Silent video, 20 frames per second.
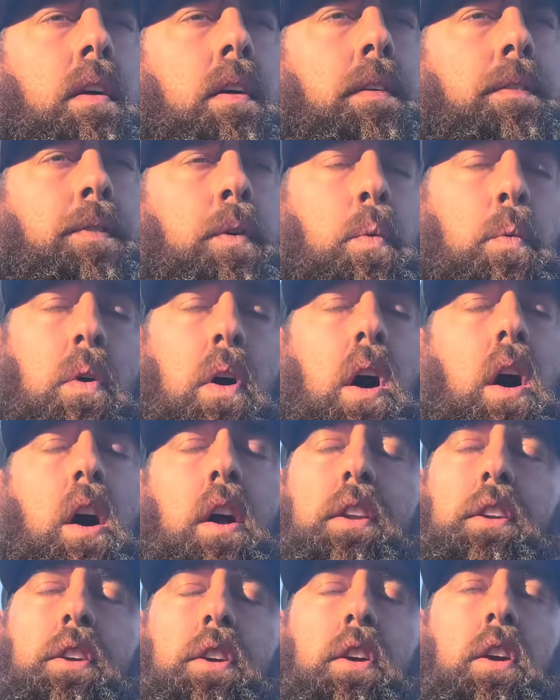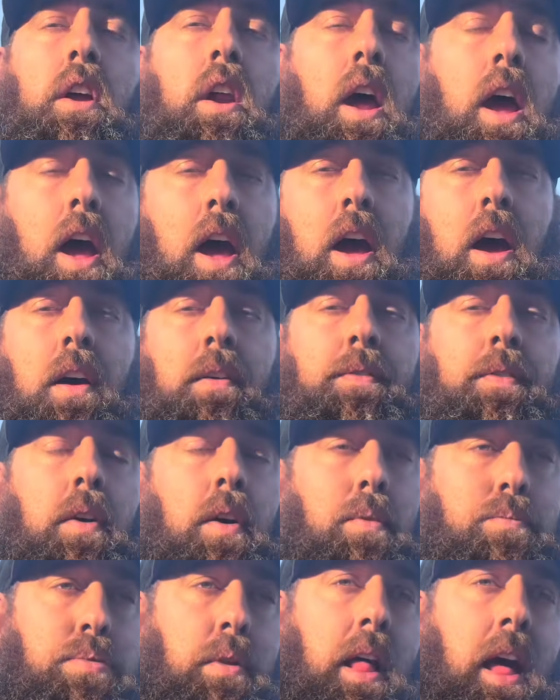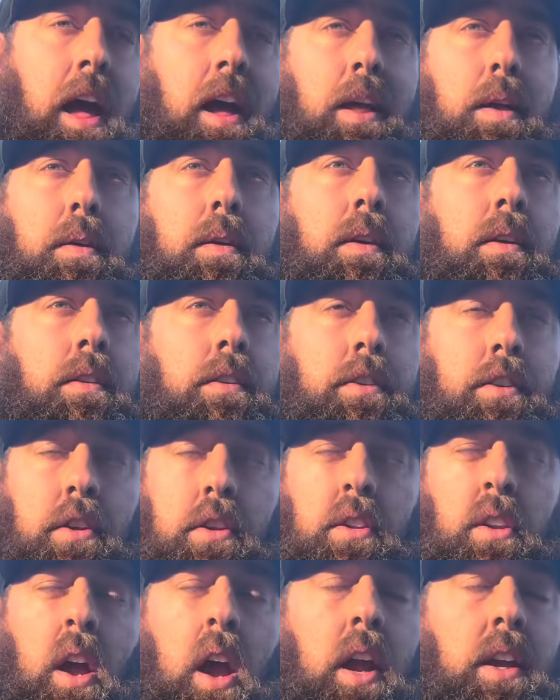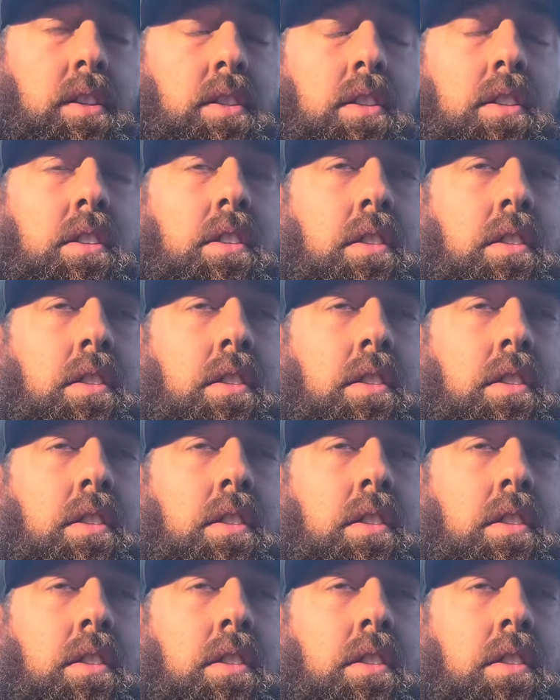For one, you're gonna have a nice